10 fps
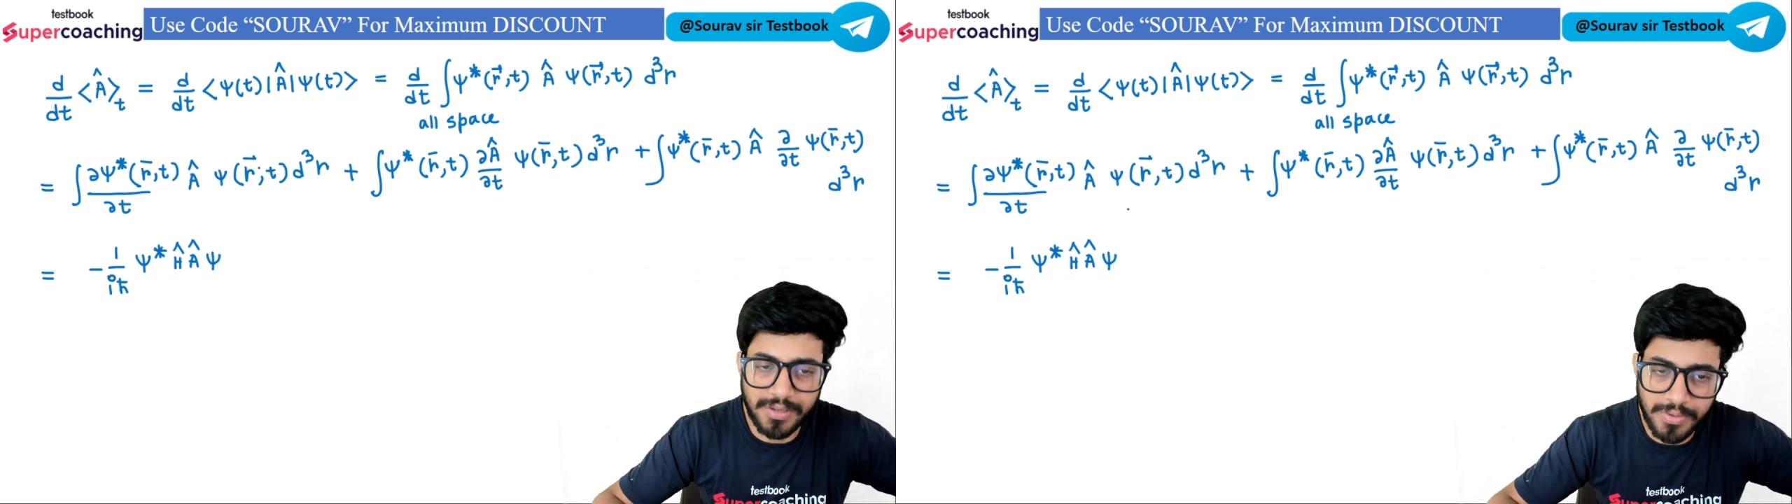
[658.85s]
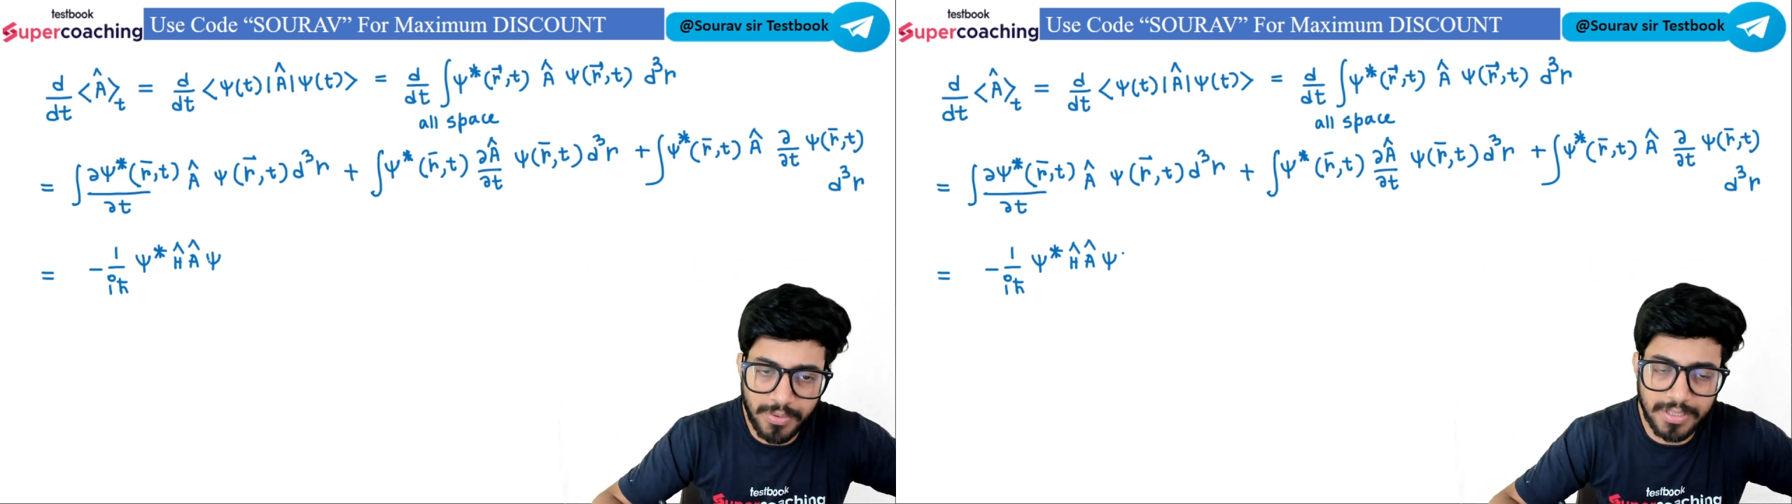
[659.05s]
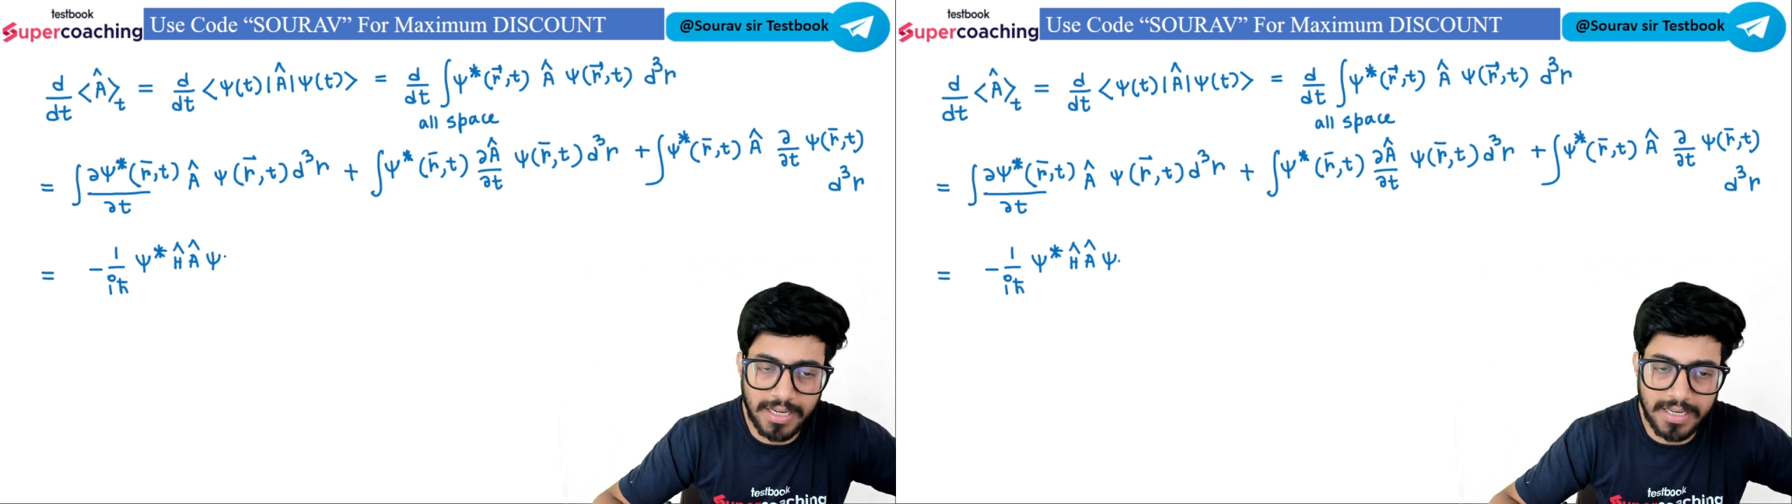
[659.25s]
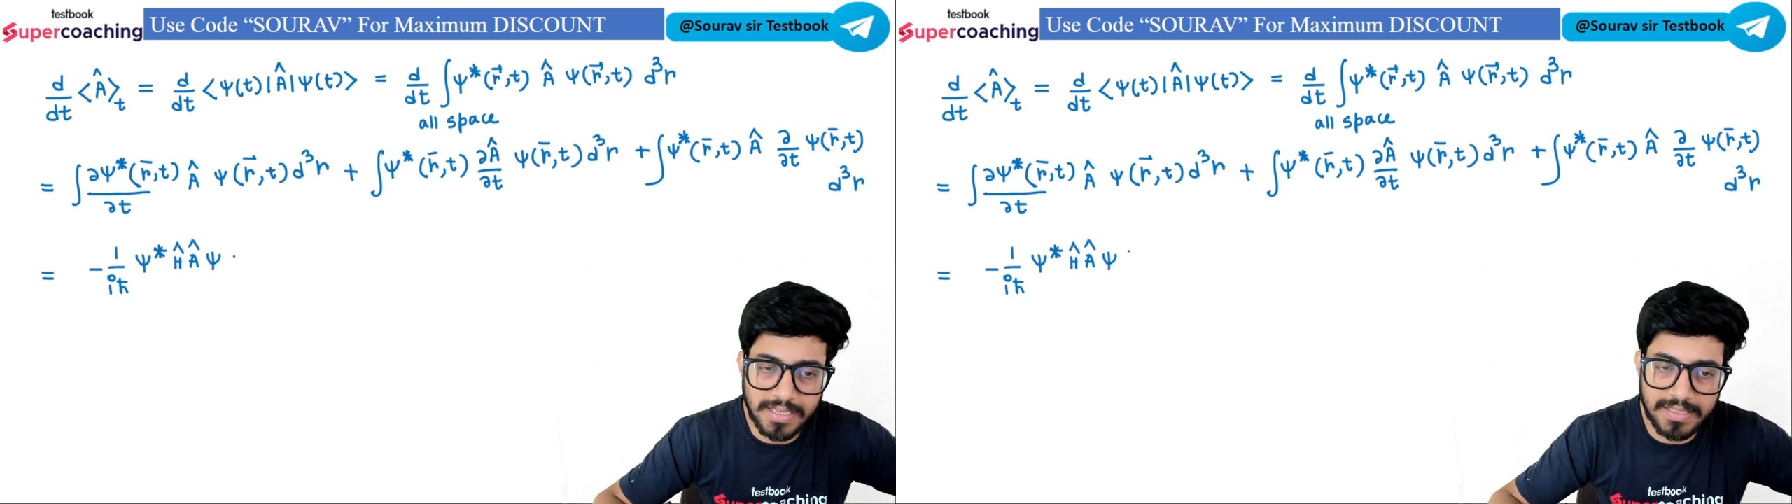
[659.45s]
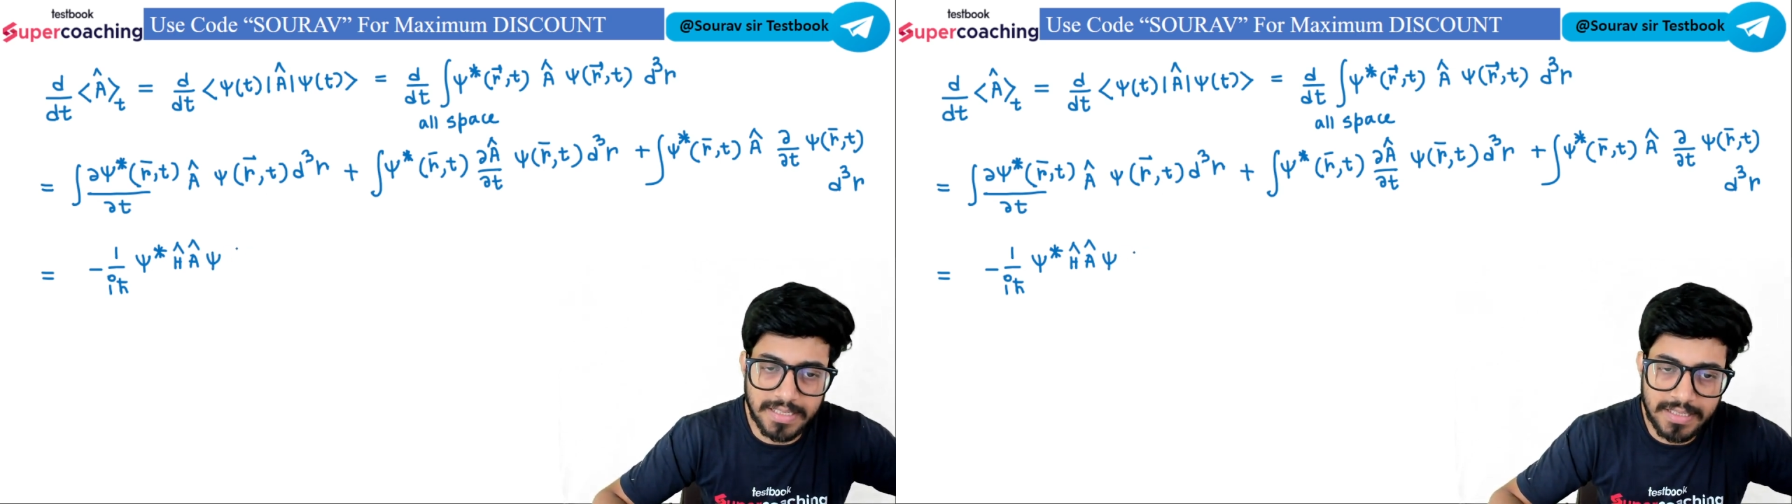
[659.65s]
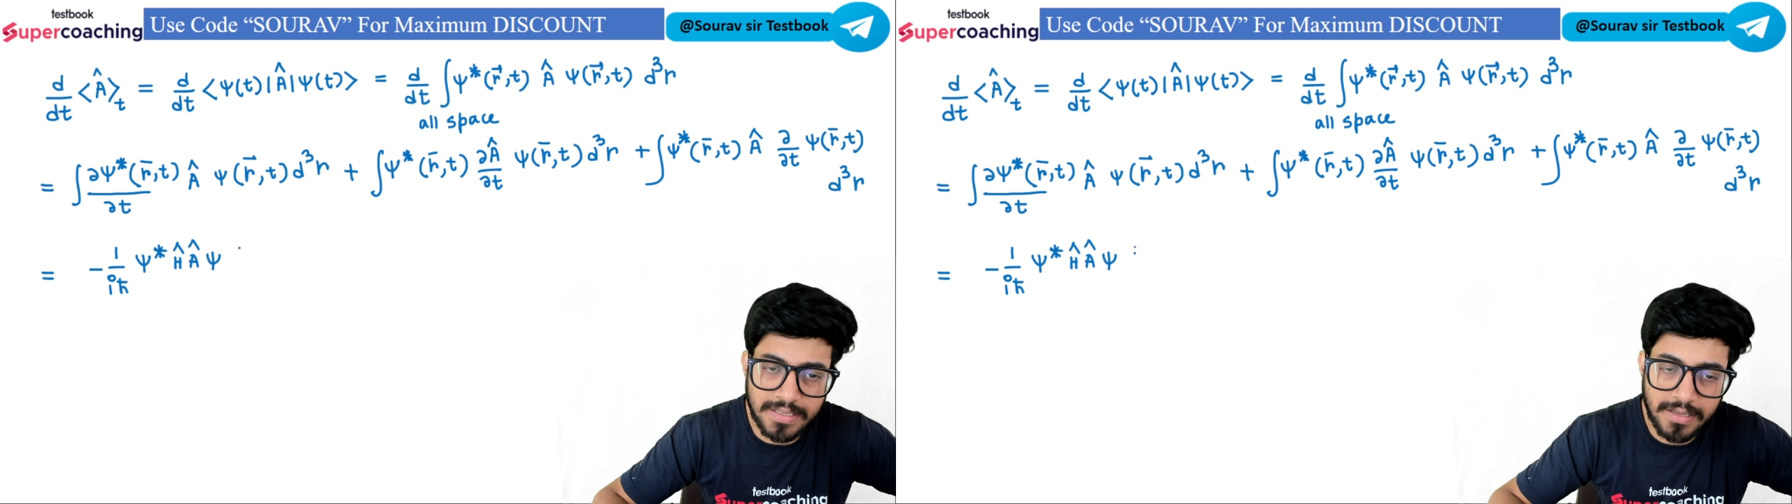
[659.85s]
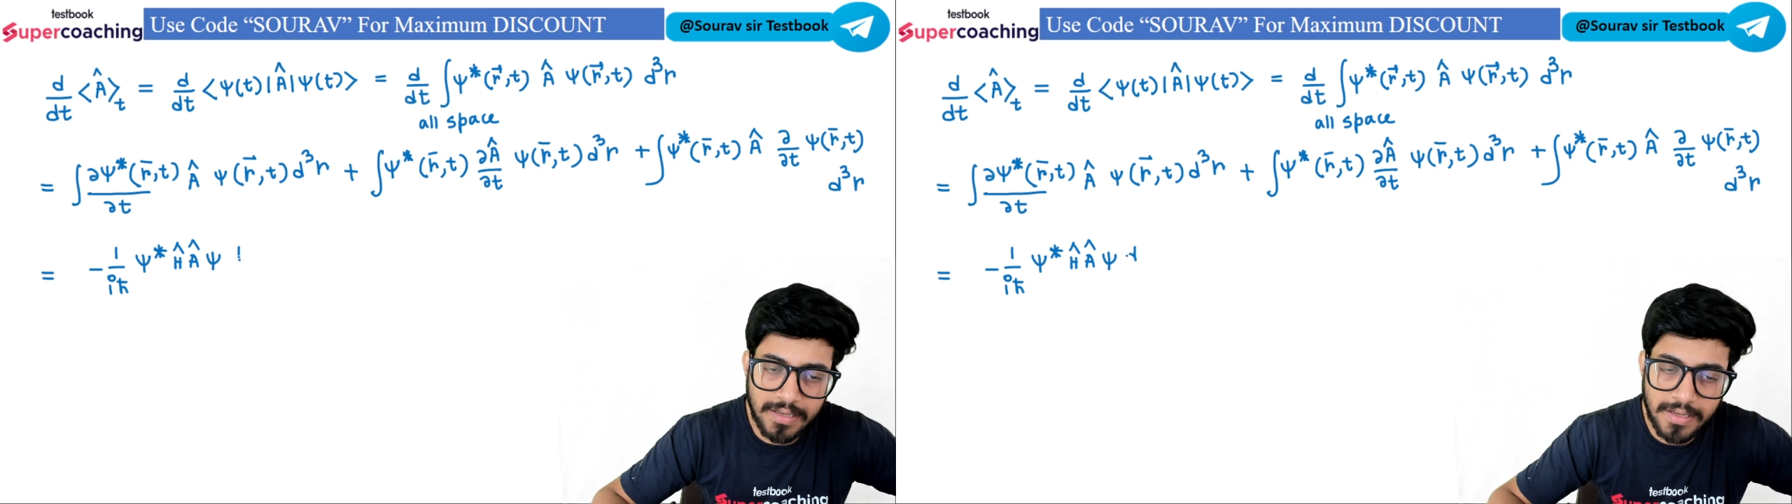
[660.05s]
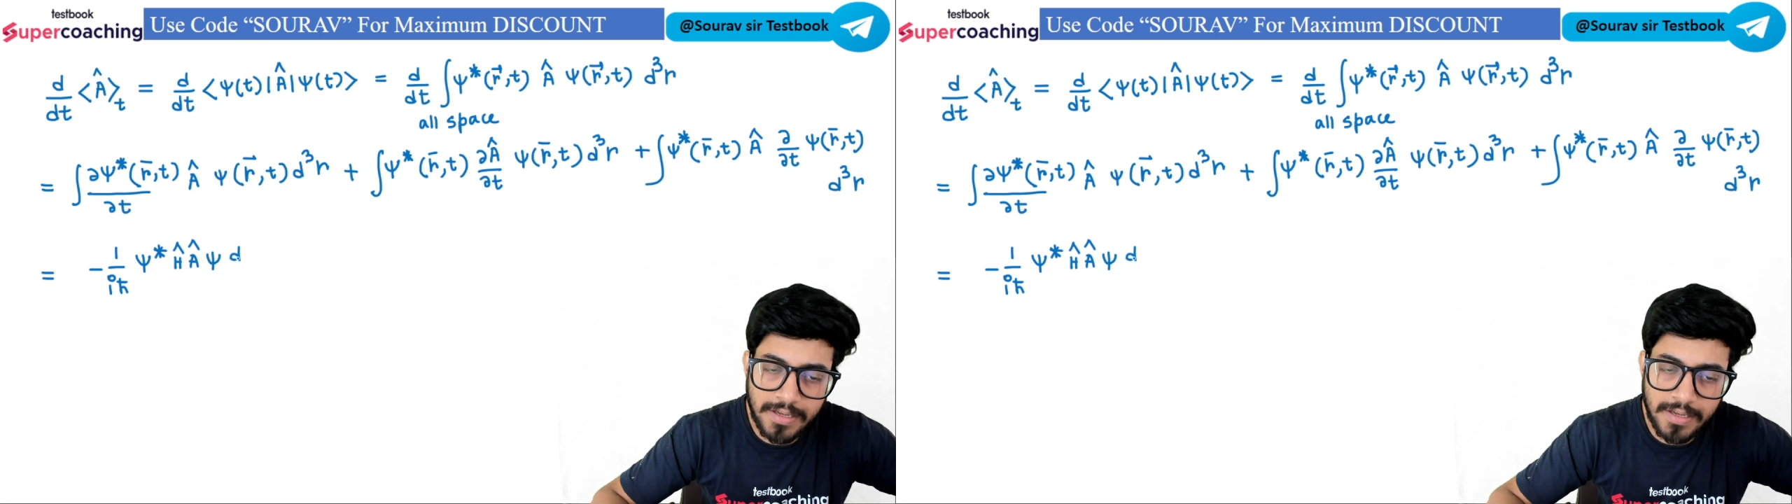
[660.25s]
You know that it is this